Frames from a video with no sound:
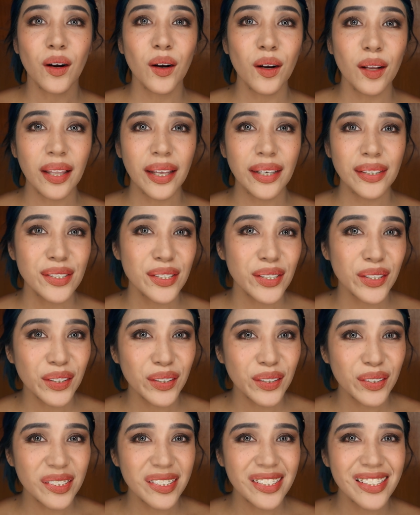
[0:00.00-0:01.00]
Coraline
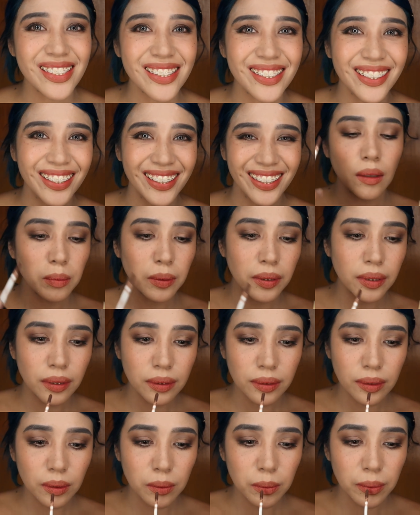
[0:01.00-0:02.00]
Jones! I'll put a
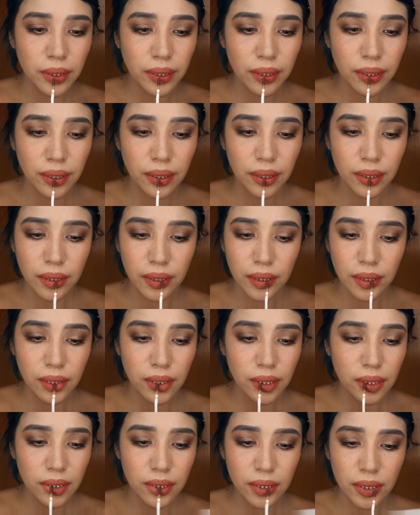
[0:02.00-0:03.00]
little bit here.
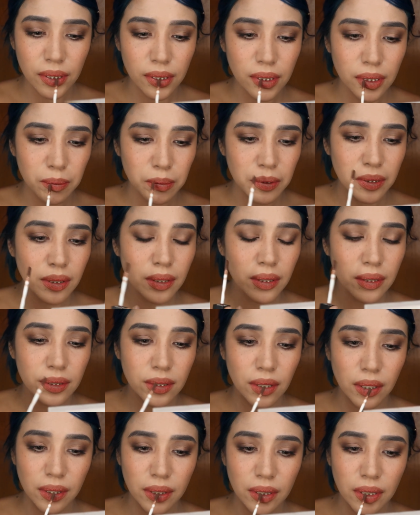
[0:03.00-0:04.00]
Because her lips are
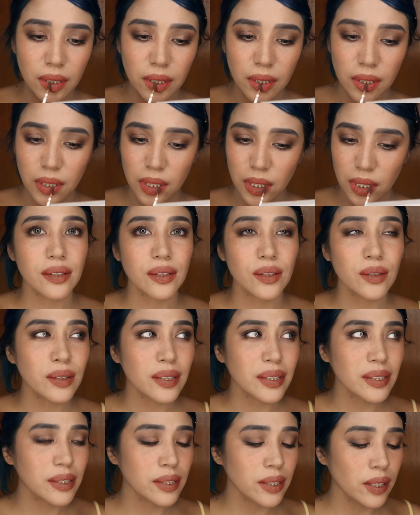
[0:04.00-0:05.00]
darker. As you
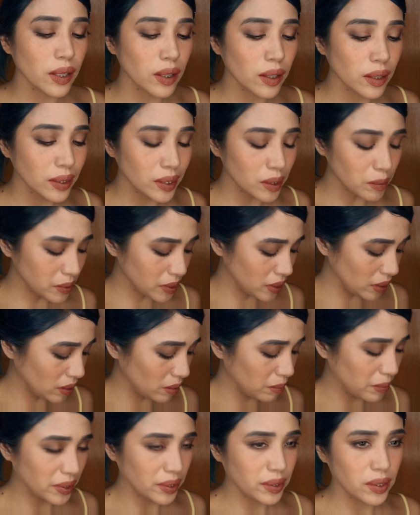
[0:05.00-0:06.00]
can see, her lips are
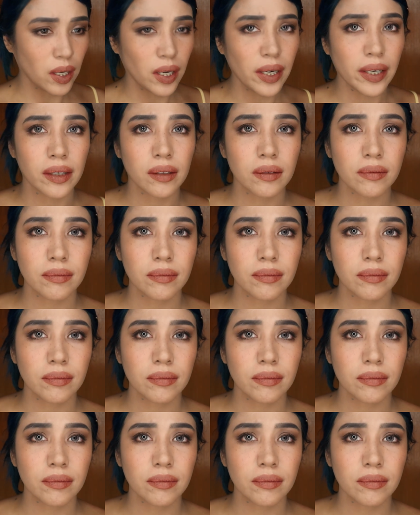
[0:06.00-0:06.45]
a bit dark.